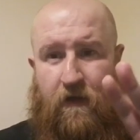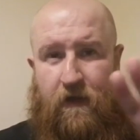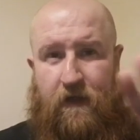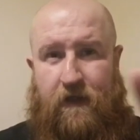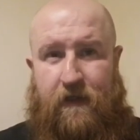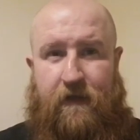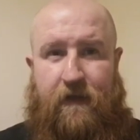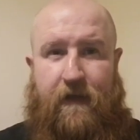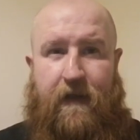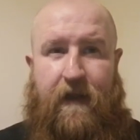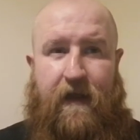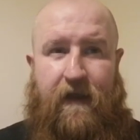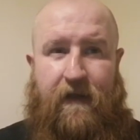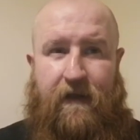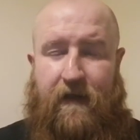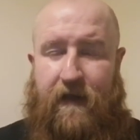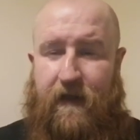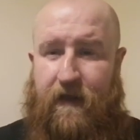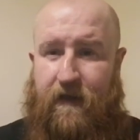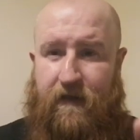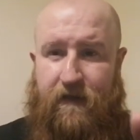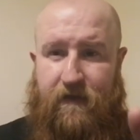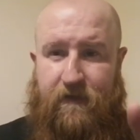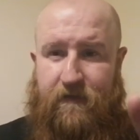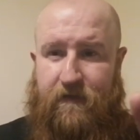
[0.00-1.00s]

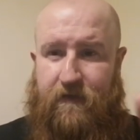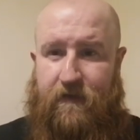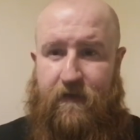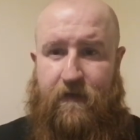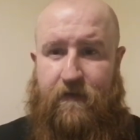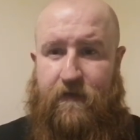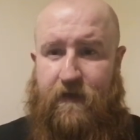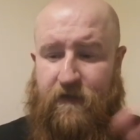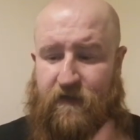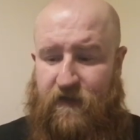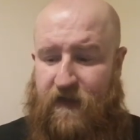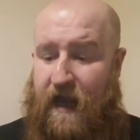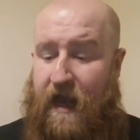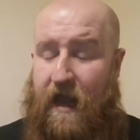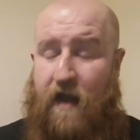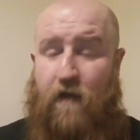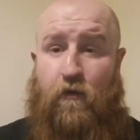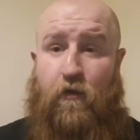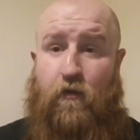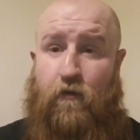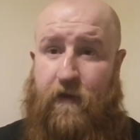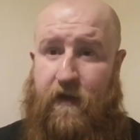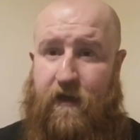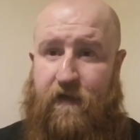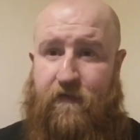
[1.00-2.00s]
Clearly, this guy
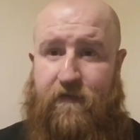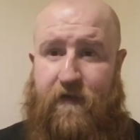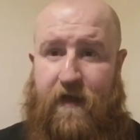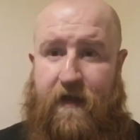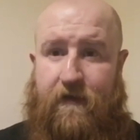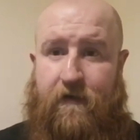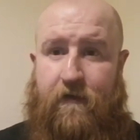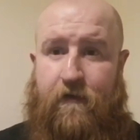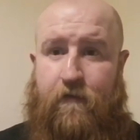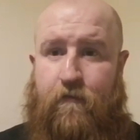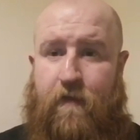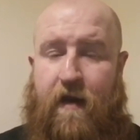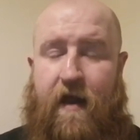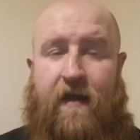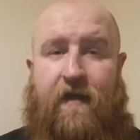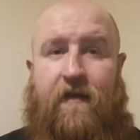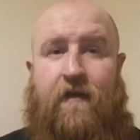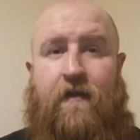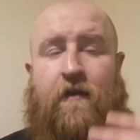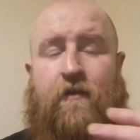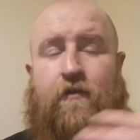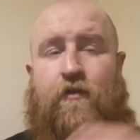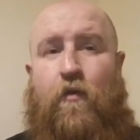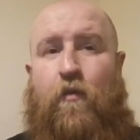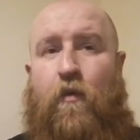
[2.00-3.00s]
will reoffend. Right?
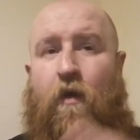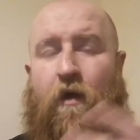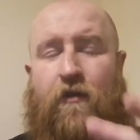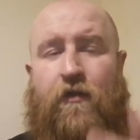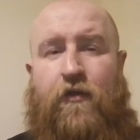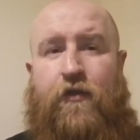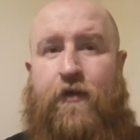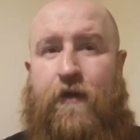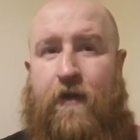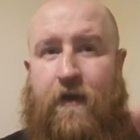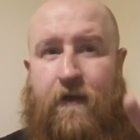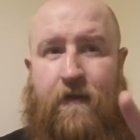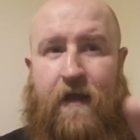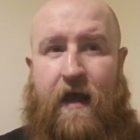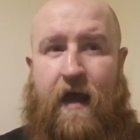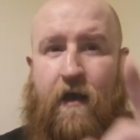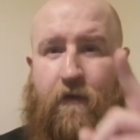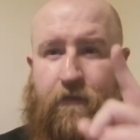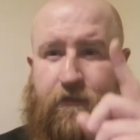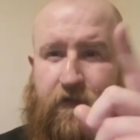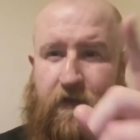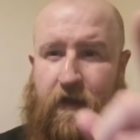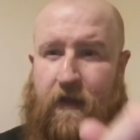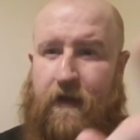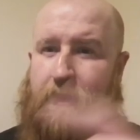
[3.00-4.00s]
The one thing that
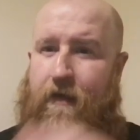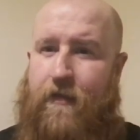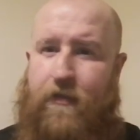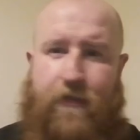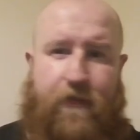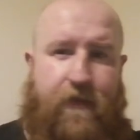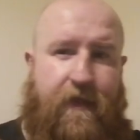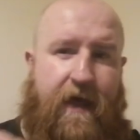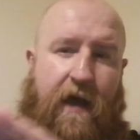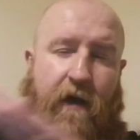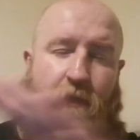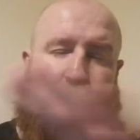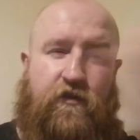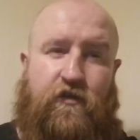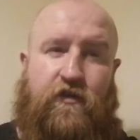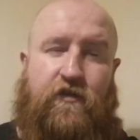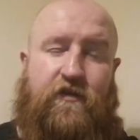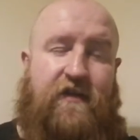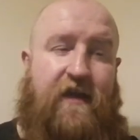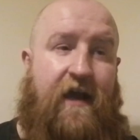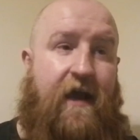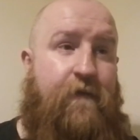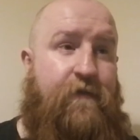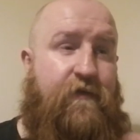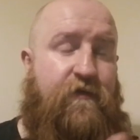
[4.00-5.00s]
I've said 1,000
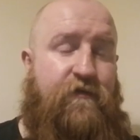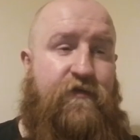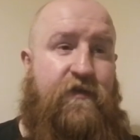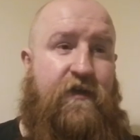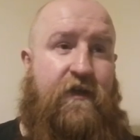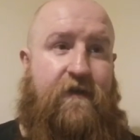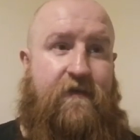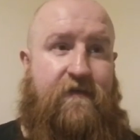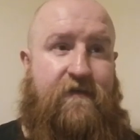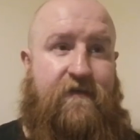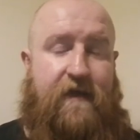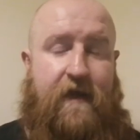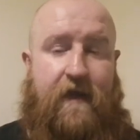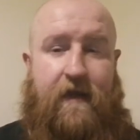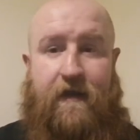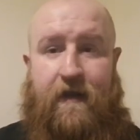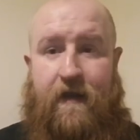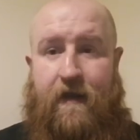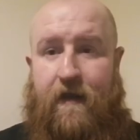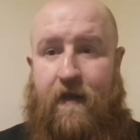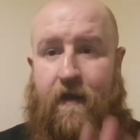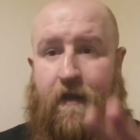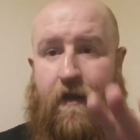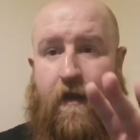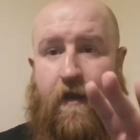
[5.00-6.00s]
times, I'm sick of saying
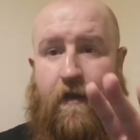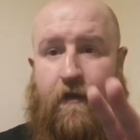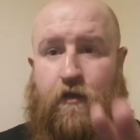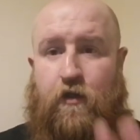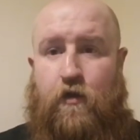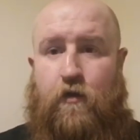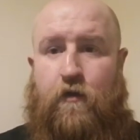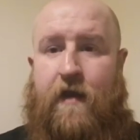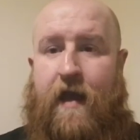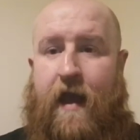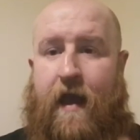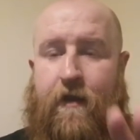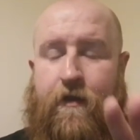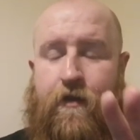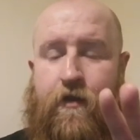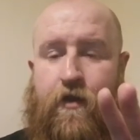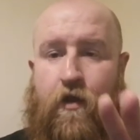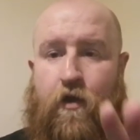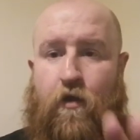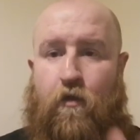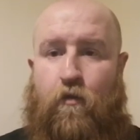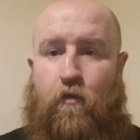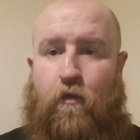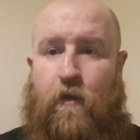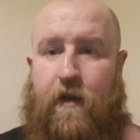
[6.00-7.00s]
it, you
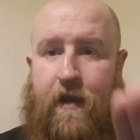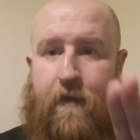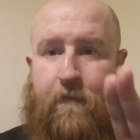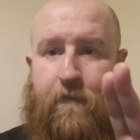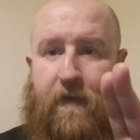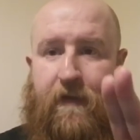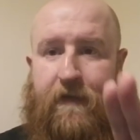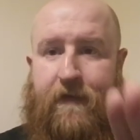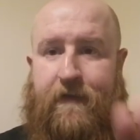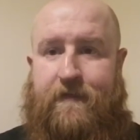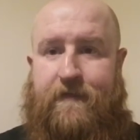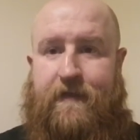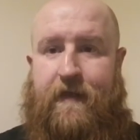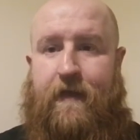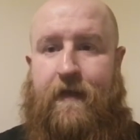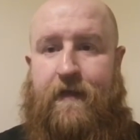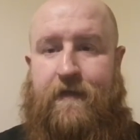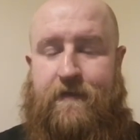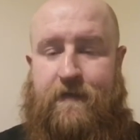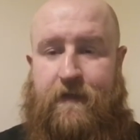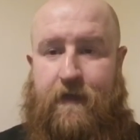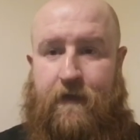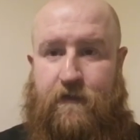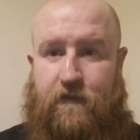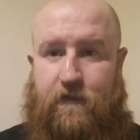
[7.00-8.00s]
cannot rehabilitate a
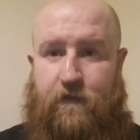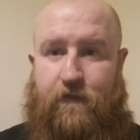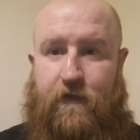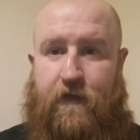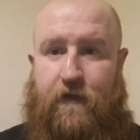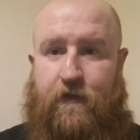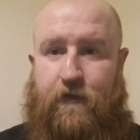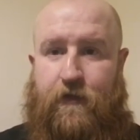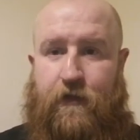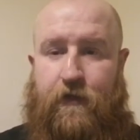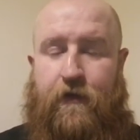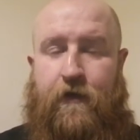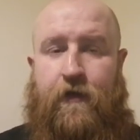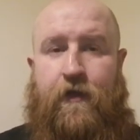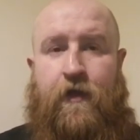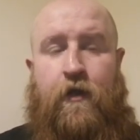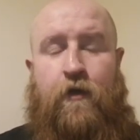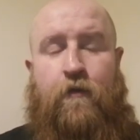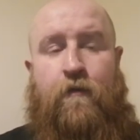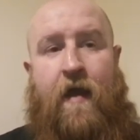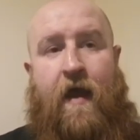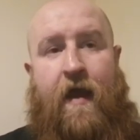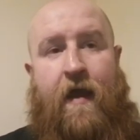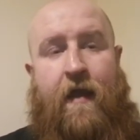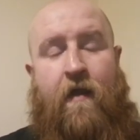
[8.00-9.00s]
sex offender.
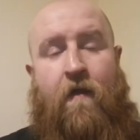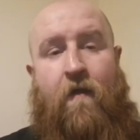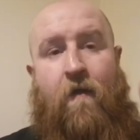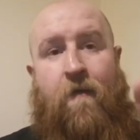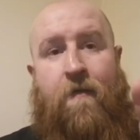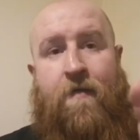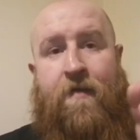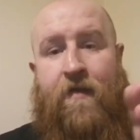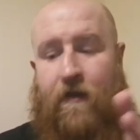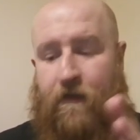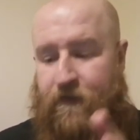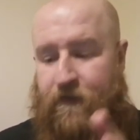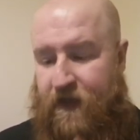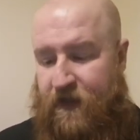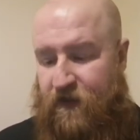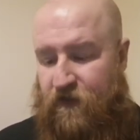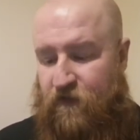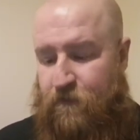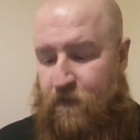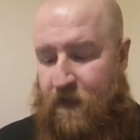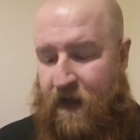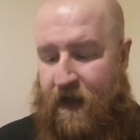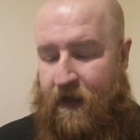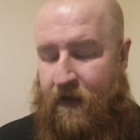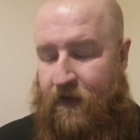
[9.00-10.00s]
Right?
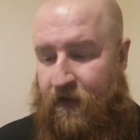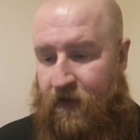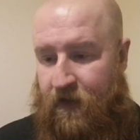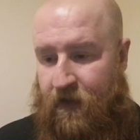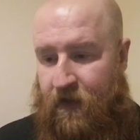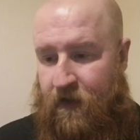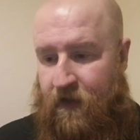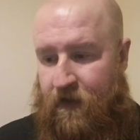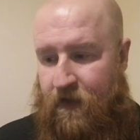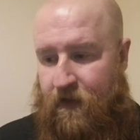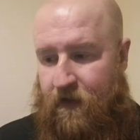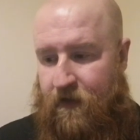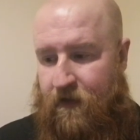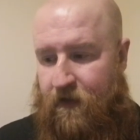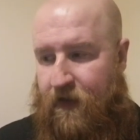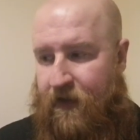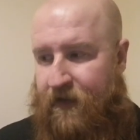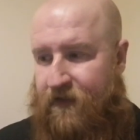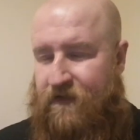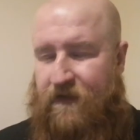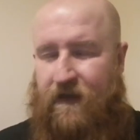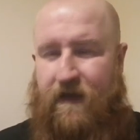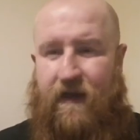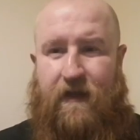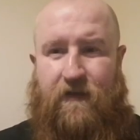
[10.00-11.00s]
This man, like
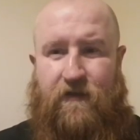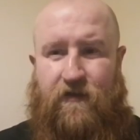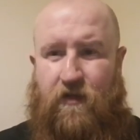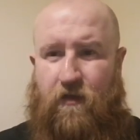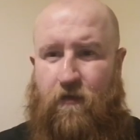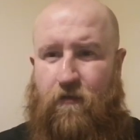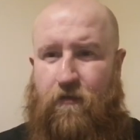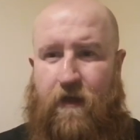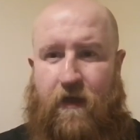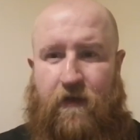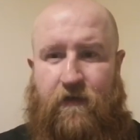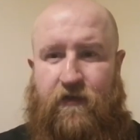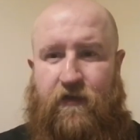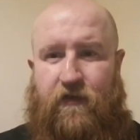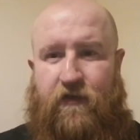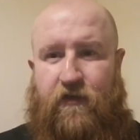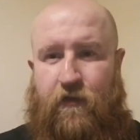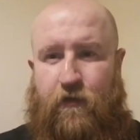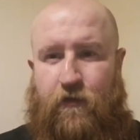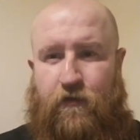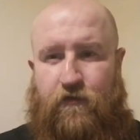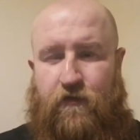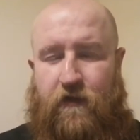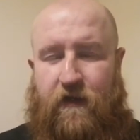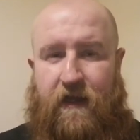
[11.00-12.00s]
I said, he had
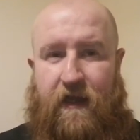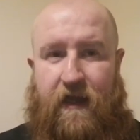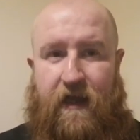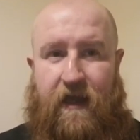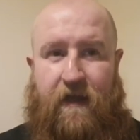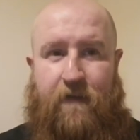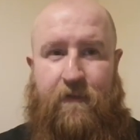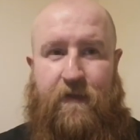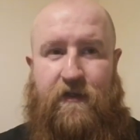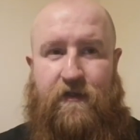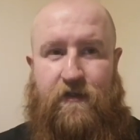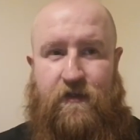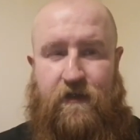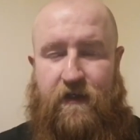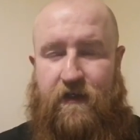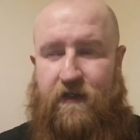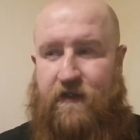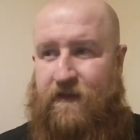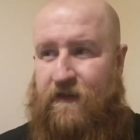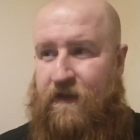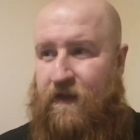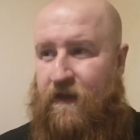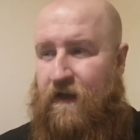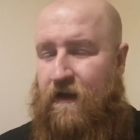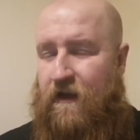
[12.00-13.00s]
2,200
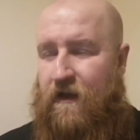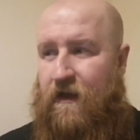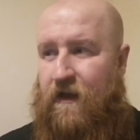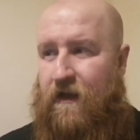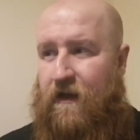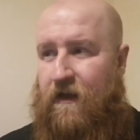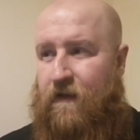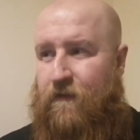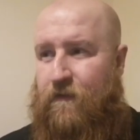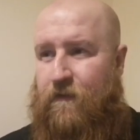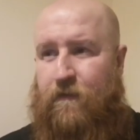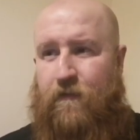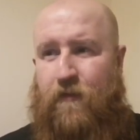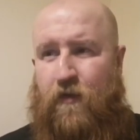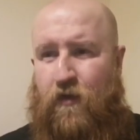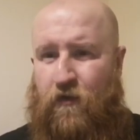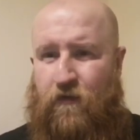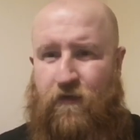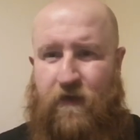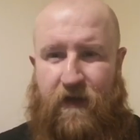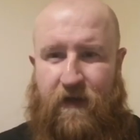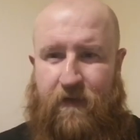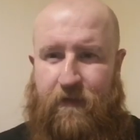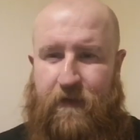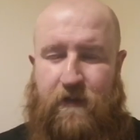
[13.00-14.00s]
images and
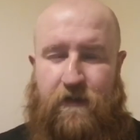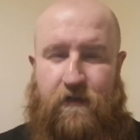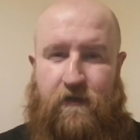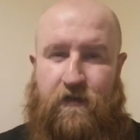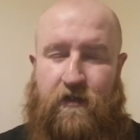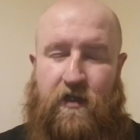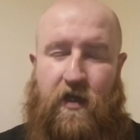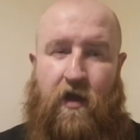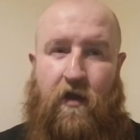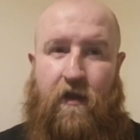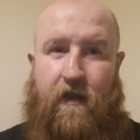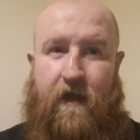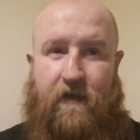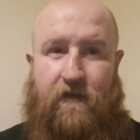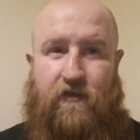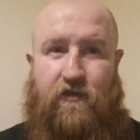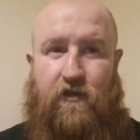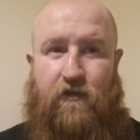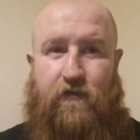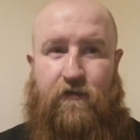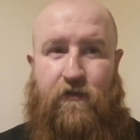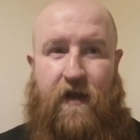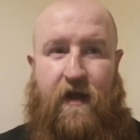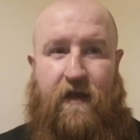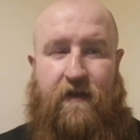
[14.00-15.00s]
moving images and all that
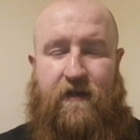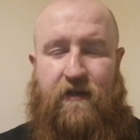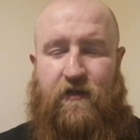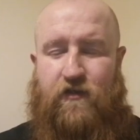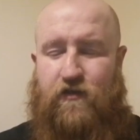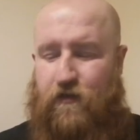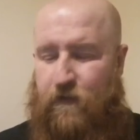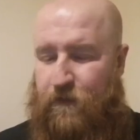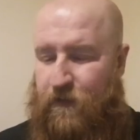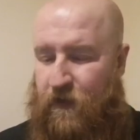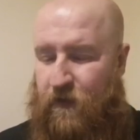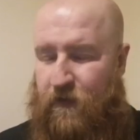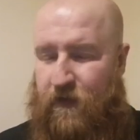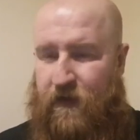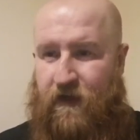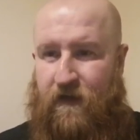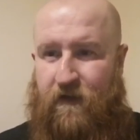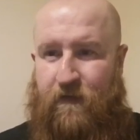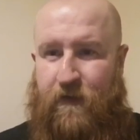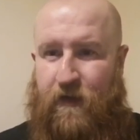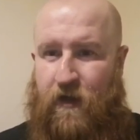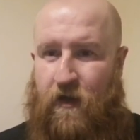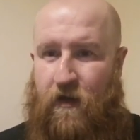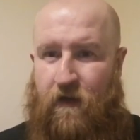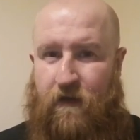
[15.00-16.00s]
stuff, right? Distributing
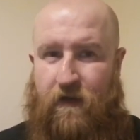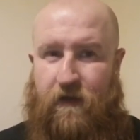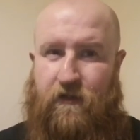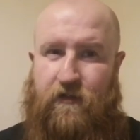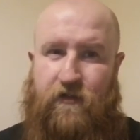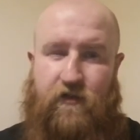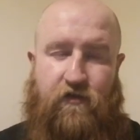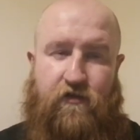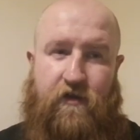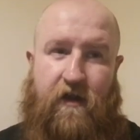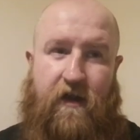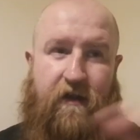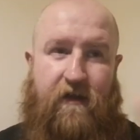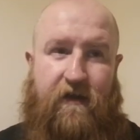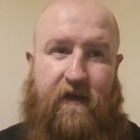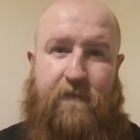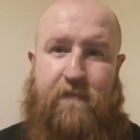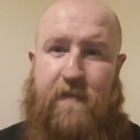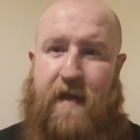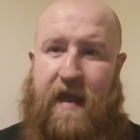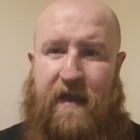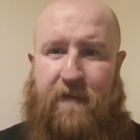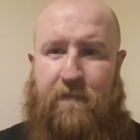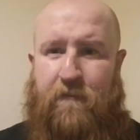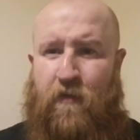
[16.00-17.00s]
them and all this and trying to
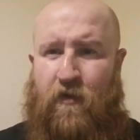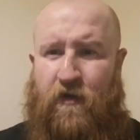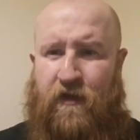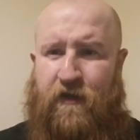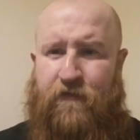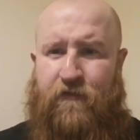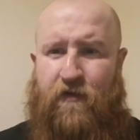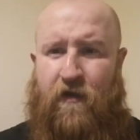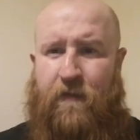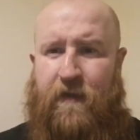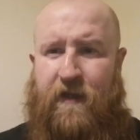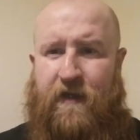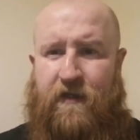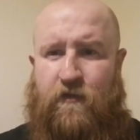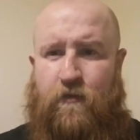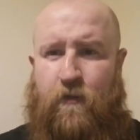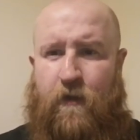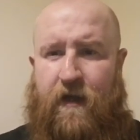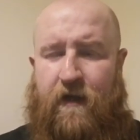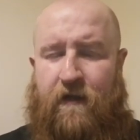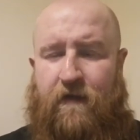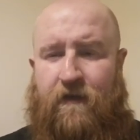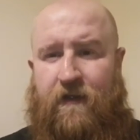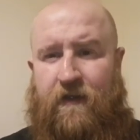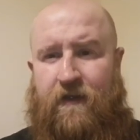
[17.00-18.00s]
make money from it as
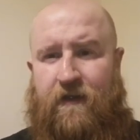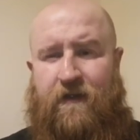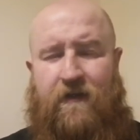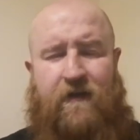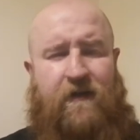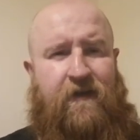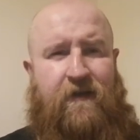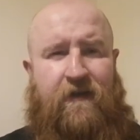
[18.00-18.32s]
well.